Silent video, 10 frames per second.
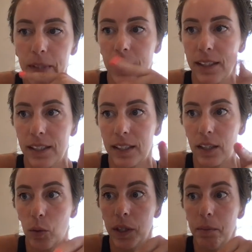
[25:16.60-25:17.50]
because it's
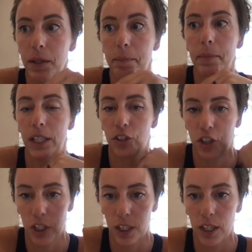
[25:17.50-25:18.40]
going to be a
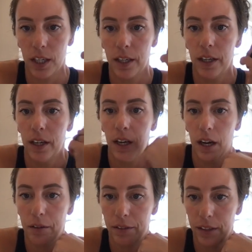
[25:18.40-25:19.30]
mixture
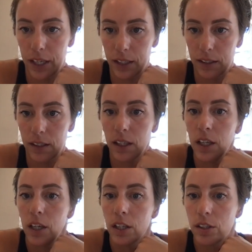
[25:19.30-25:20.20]
of things.
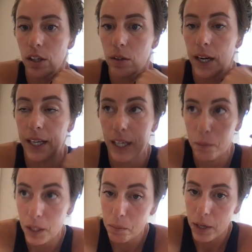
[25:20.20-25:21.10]
So I
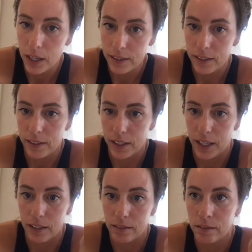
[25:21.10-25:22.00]
am going to pause this
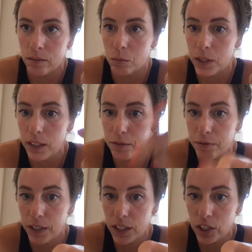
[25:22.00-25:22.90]
again. We
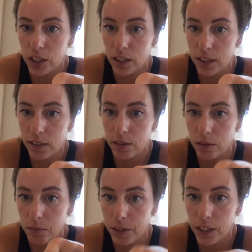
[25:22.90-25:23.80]
finished, this
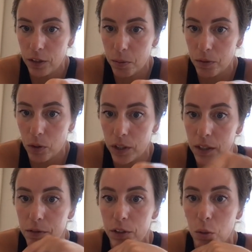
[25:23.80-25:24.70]
video has been
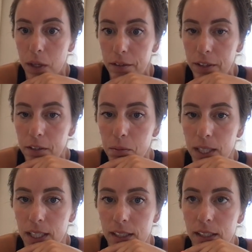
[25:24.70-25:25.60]
rolling for 25
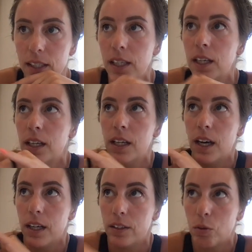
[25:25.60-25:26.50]
minutes.
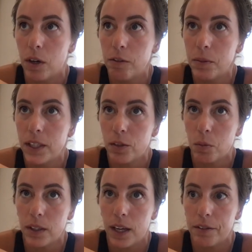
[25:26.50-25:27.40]
12 minutes
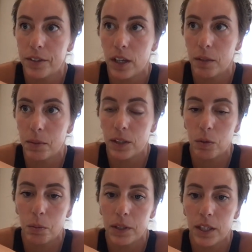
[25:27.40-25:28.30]
were left on my
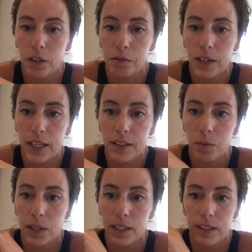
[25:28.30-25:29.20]
sweet potato fries
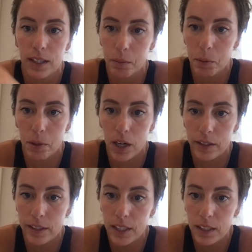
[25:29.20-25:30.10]
when I said, let me
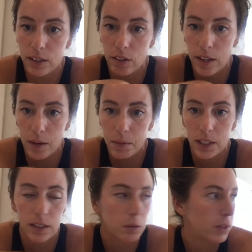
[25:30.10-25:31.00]
pause it. So that
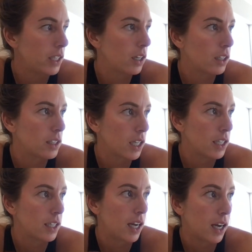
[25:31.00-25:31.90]
means that we are
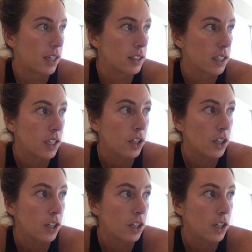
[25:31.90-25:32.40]
done at